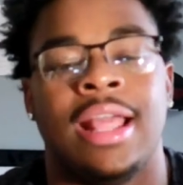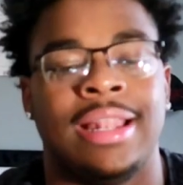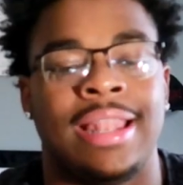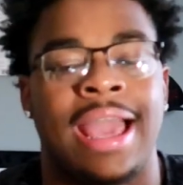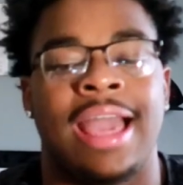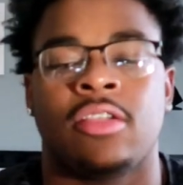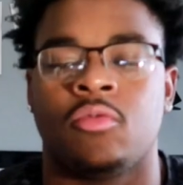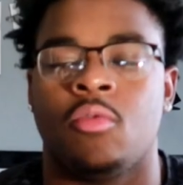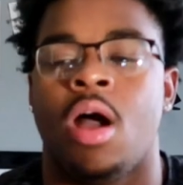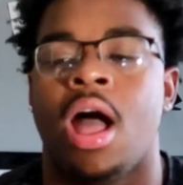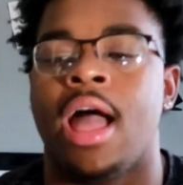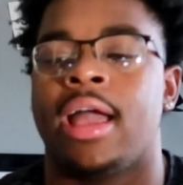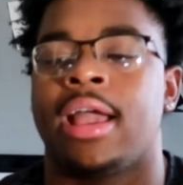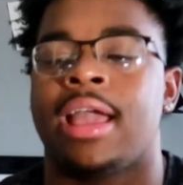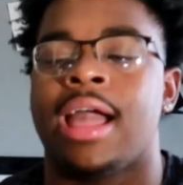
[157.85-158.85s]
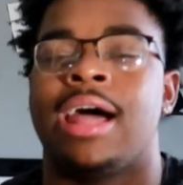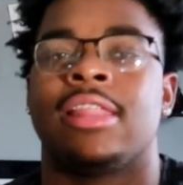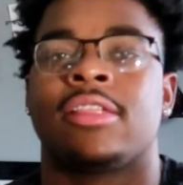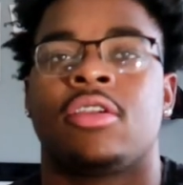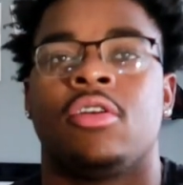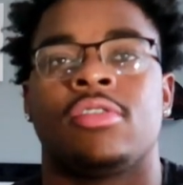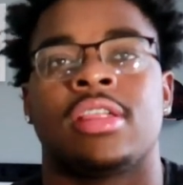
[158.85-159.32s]
That's why
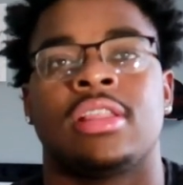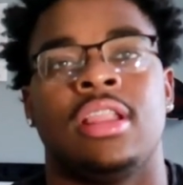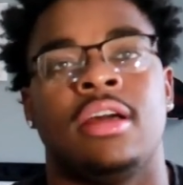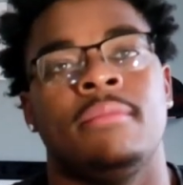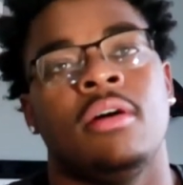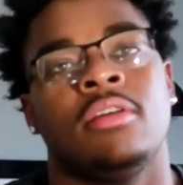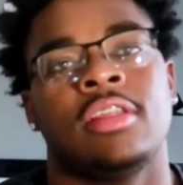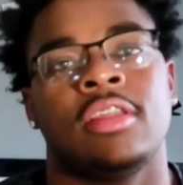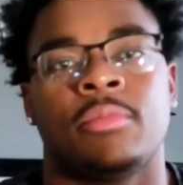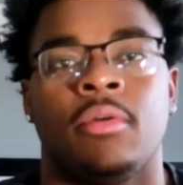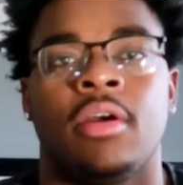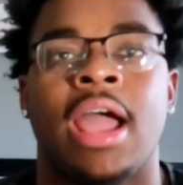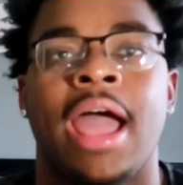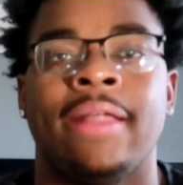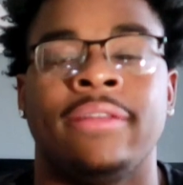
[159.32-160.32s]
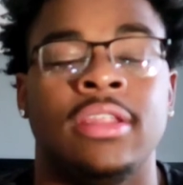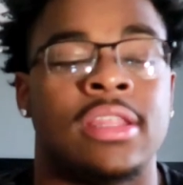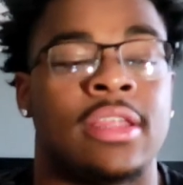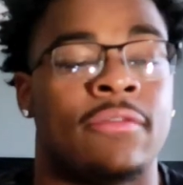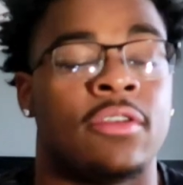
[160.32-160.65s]
college coaches love multi-sport athletes.